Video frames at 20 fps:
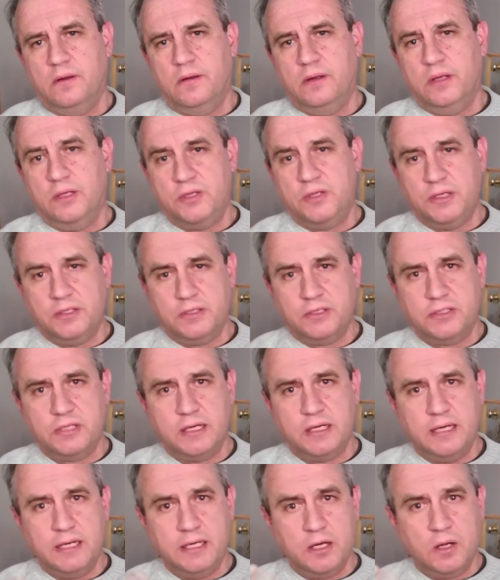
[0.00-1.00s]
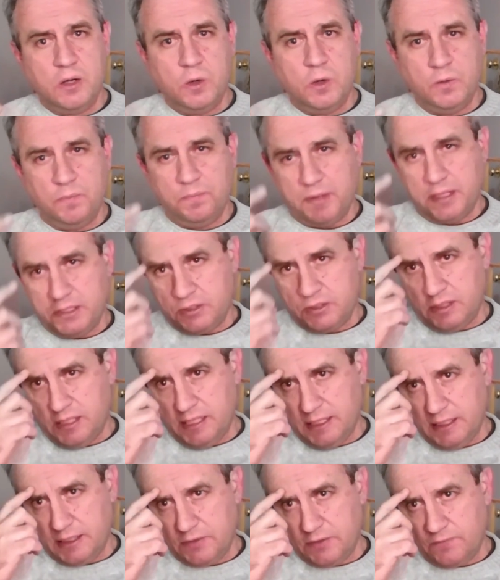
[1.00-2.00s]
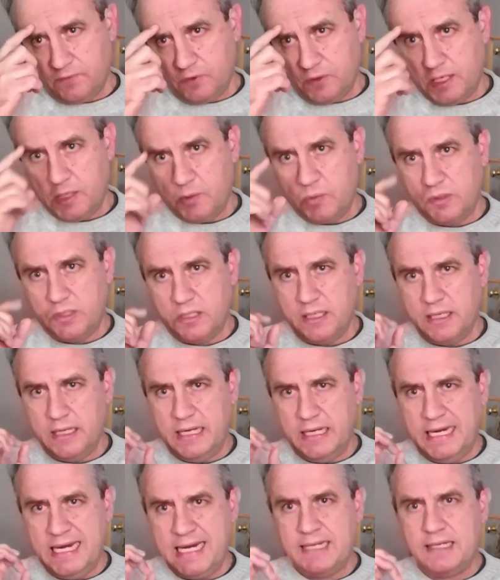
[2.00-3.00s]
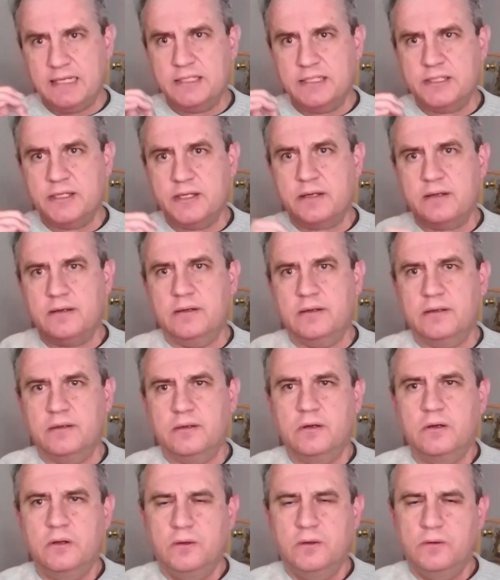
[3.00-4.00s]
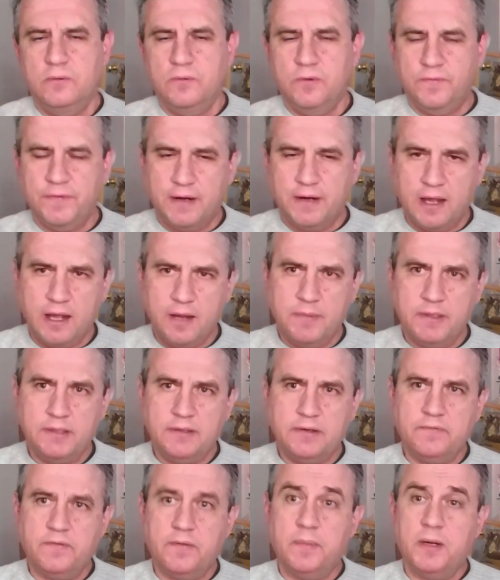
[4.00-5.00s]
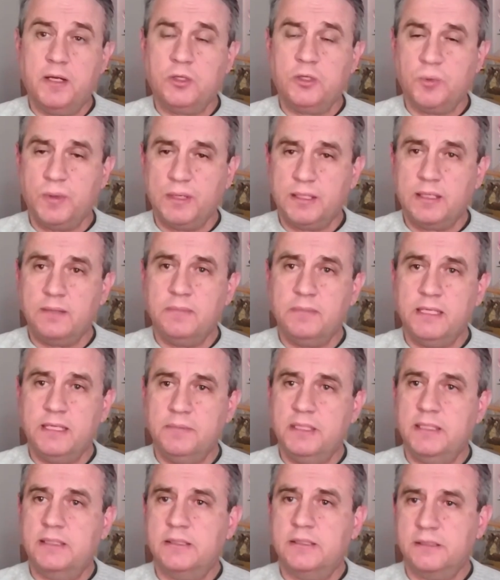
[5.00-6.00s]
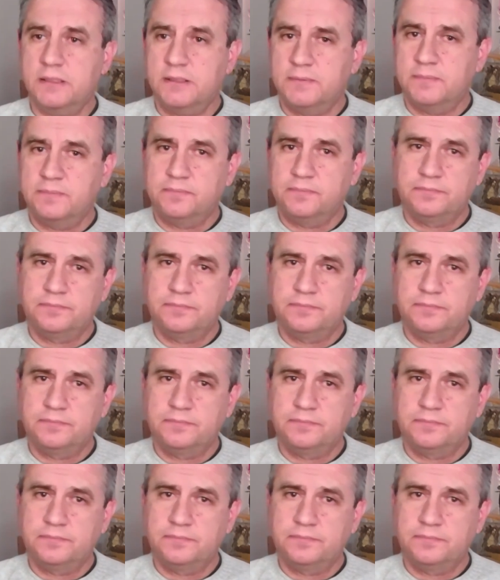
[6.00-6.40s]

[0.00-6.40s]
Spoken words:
Just interestingly, the hole punched in Inge's forehead was a neatly circular with a diameter of about 20 millimeters.